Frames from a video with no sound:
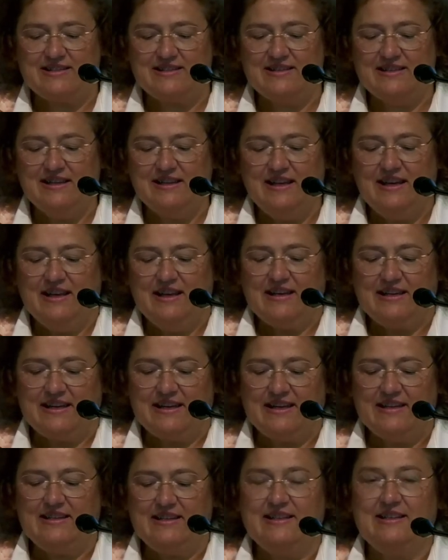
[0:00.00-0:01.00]
to
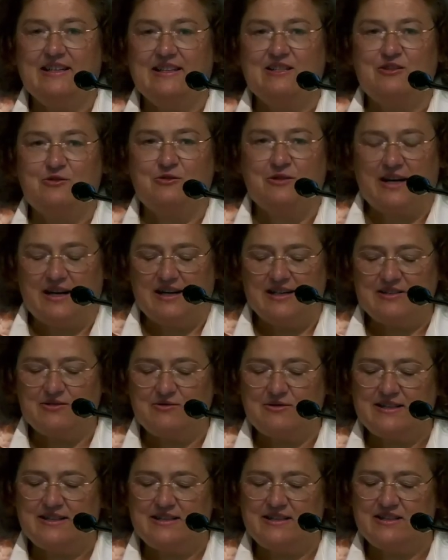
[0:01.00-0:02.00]
offer intellectual
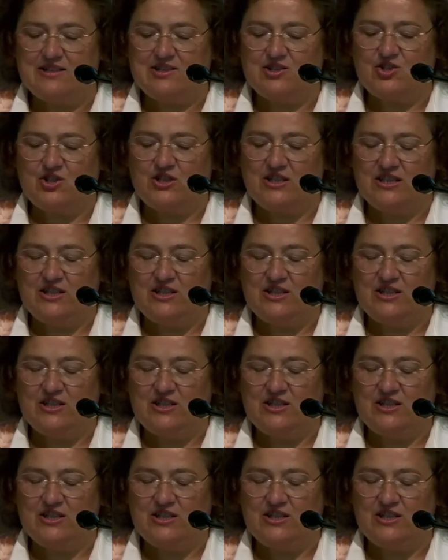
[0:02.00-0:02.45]
resistance to National